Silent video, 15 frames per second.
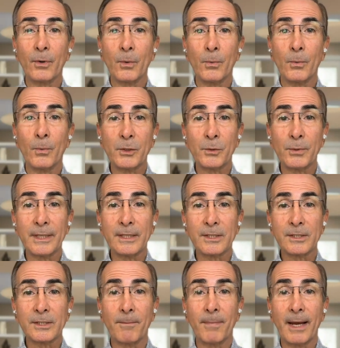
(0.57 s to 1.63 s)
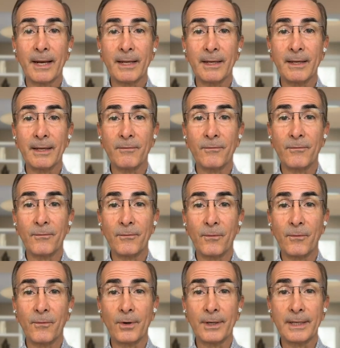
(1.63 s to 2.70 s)
we treat somebody
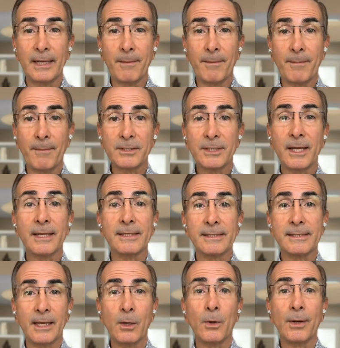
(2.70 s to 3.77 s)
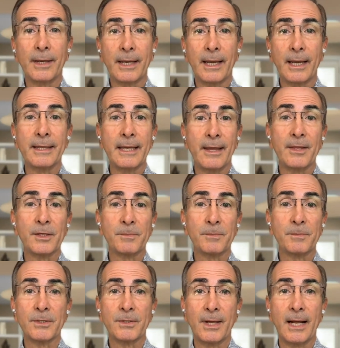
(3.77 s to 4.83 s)
for dementia and say, oh, okay, yeah, this
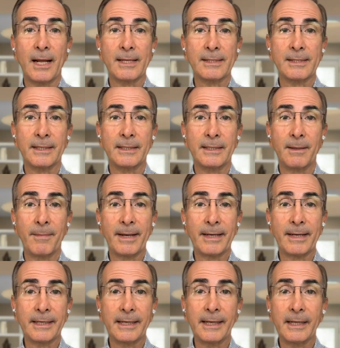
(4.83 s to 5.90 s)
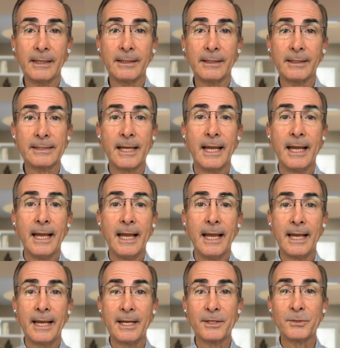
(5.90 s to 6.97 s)
person has a dementing illness,
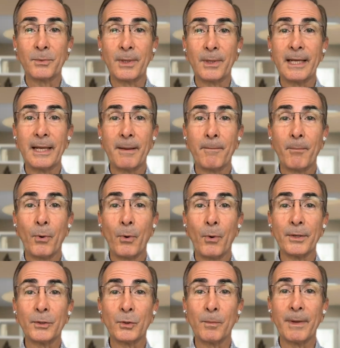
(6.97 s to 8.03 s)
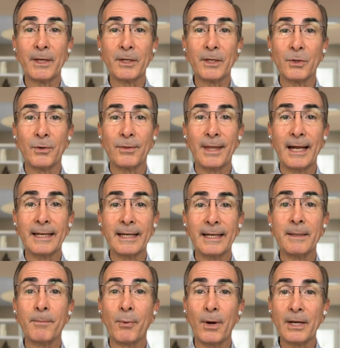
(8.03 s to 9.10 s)
it is really important to make sure that
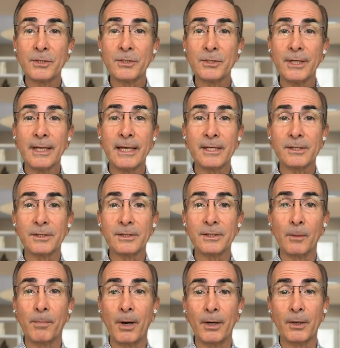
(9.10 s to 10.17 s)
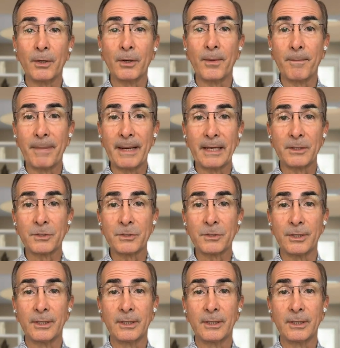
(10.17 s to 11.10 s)
depression is not part of the picture.